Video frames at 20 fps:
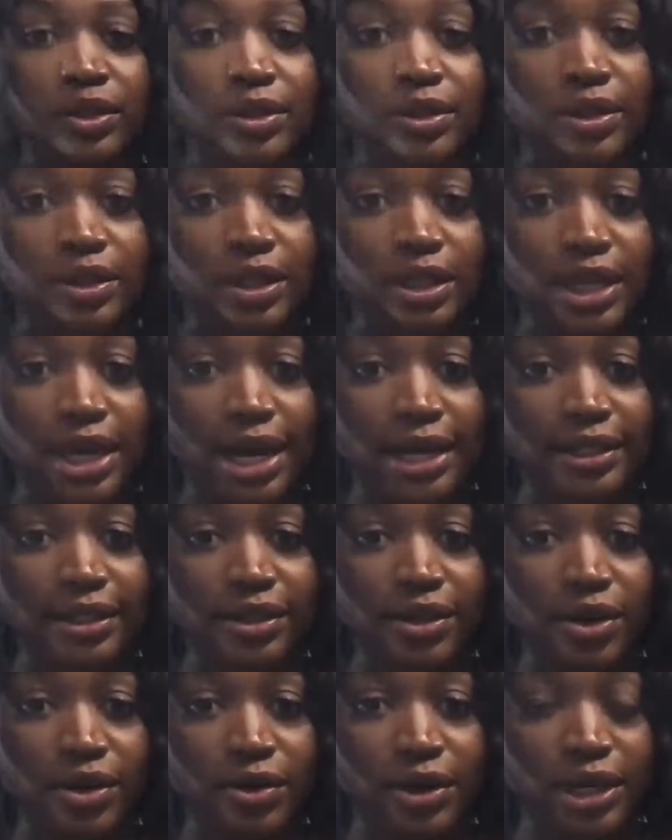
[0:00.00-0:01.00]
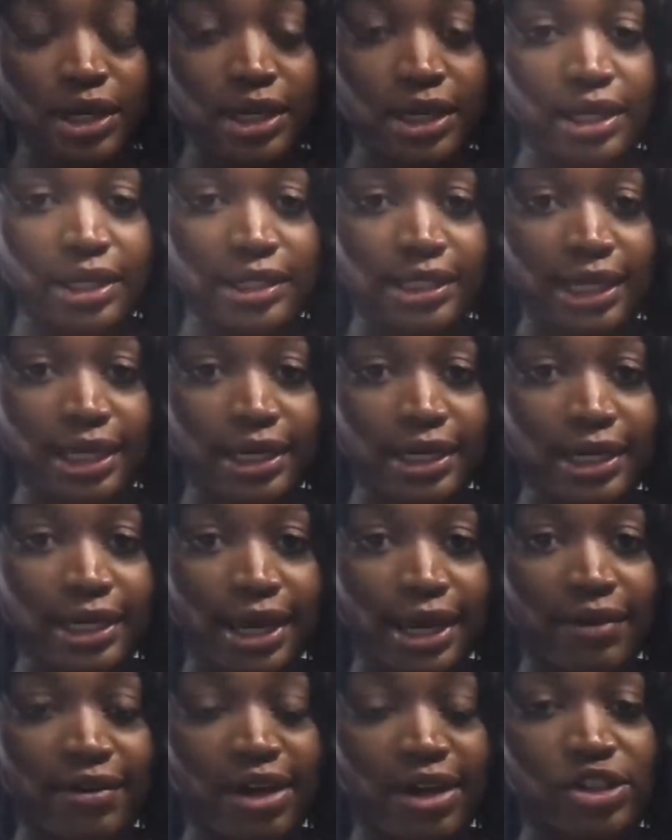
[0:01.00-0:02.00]
You see, I had to go in because I didn't
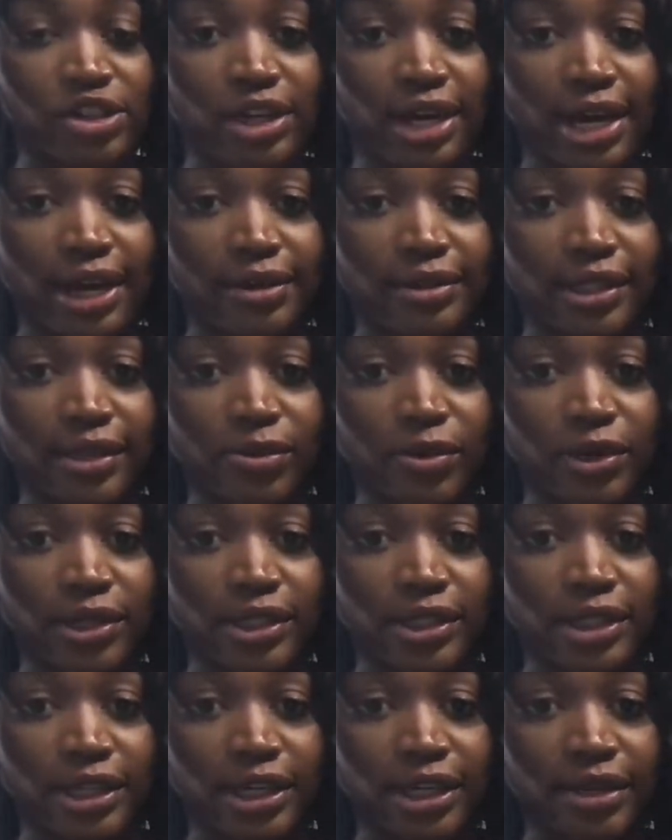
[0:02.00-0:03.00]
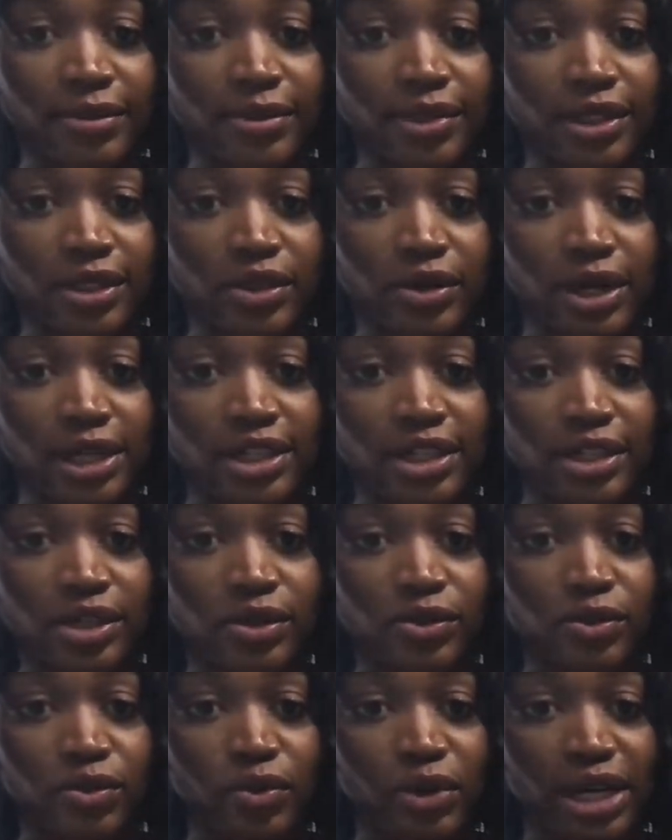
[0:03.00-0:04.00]
add, I should have added some more stems. So I
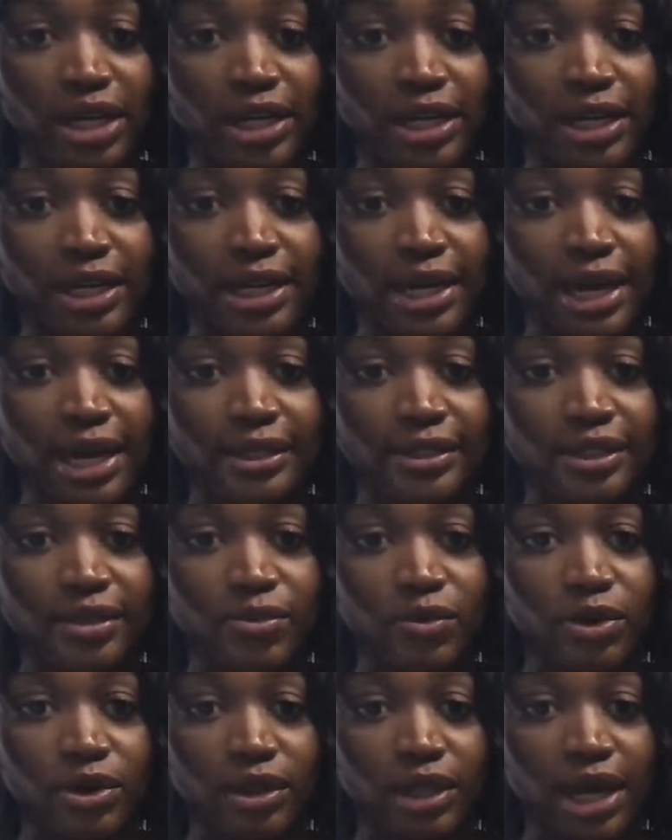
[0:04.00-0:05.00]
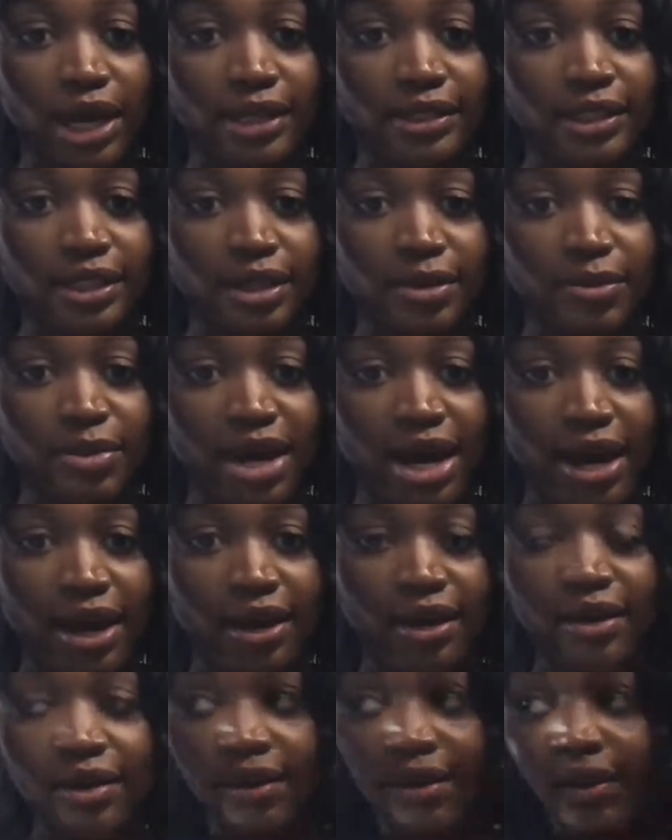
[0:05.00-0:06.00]
just went in and added some more lines in the
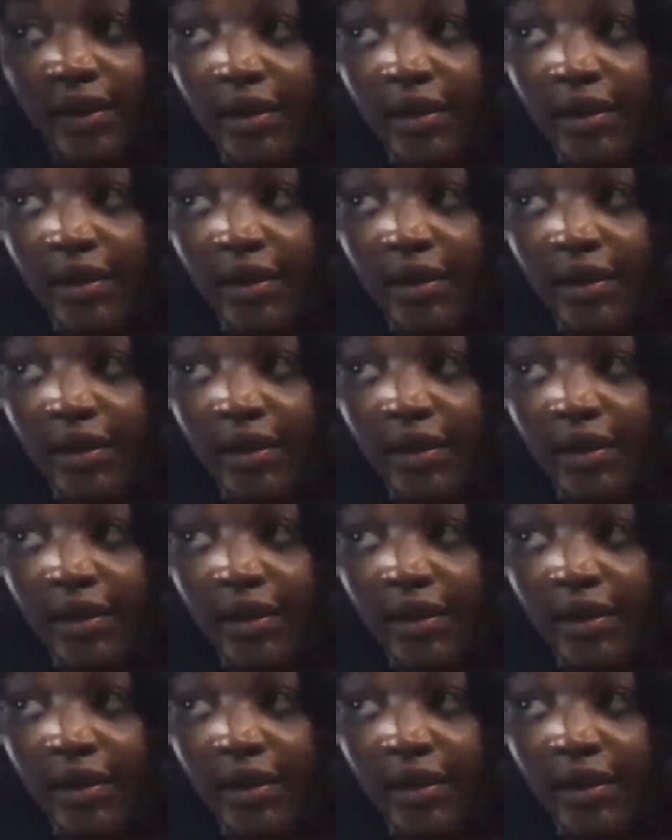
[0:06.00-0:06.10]
back.